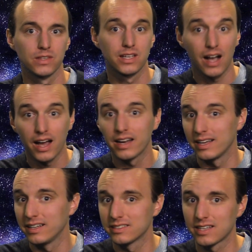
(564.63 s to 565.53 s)
God,
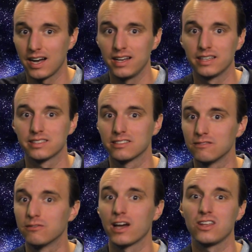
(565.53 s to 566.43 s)
in his kindness, is
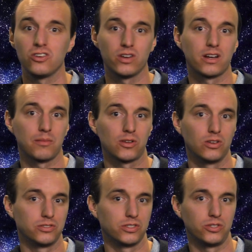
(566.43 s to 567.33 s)
inviting you to come
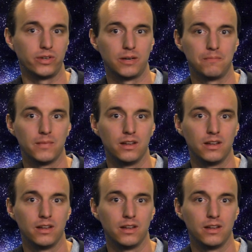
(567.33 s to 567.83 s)
closer to him,